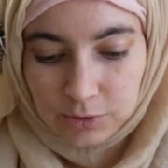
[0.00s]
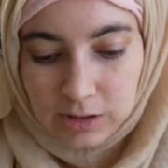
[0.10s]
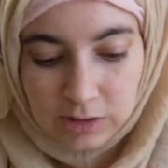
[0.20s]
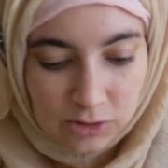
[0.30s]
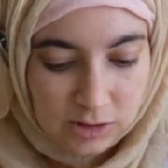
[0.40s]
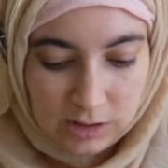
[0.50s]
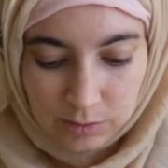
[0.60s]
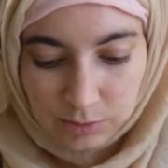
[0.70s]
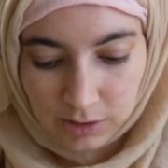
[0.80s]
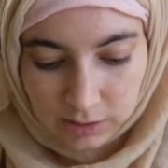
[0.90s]
pretty
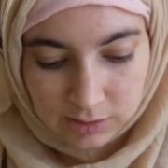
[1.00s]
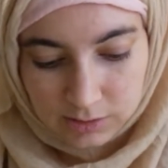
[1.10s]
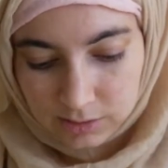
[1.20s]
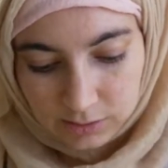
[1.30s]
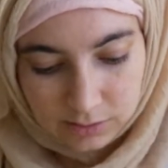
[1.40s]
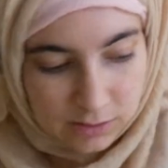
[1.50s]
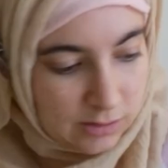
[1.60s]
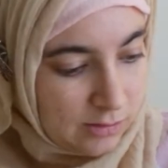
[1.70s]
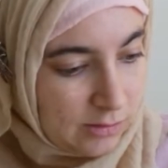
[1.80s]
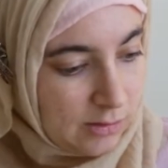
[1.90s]
interesting books.
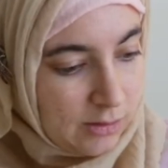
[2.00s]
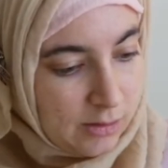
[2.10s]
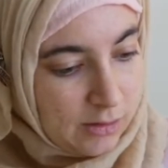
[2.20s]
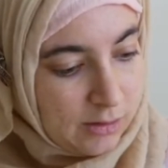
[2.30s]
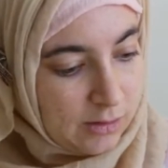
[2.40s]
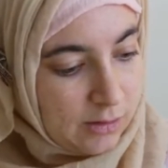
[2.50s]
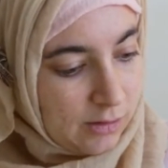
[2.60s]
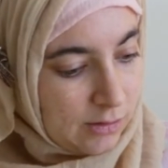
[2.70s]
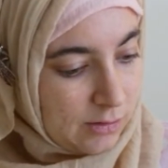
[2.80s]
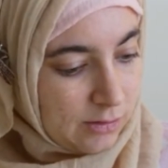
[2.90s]
There's,
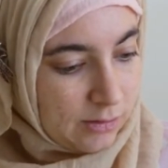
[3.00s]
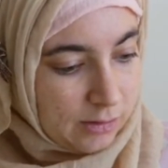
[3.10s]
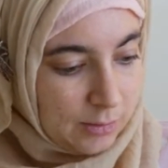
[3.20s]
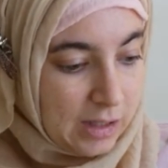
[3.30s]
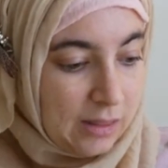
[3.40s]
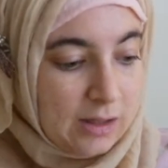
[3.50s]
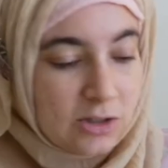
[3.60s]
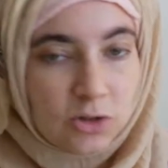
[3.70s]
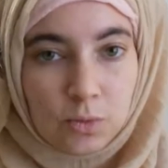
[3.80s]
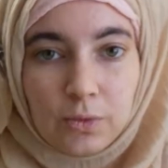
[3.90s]
I mean,
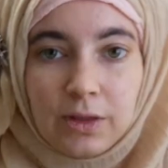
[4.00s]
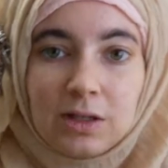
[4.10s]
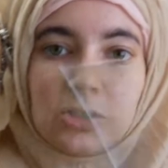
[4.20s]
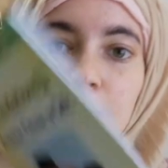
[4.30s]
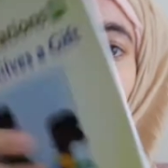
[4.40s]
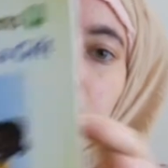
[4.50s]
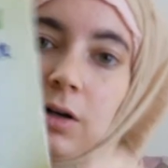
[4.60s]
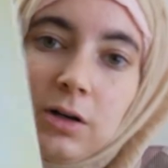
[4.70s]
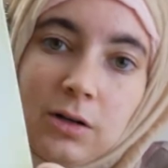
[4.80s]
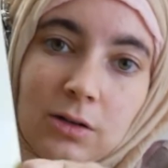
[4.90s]
this
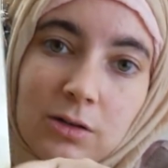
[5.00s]
book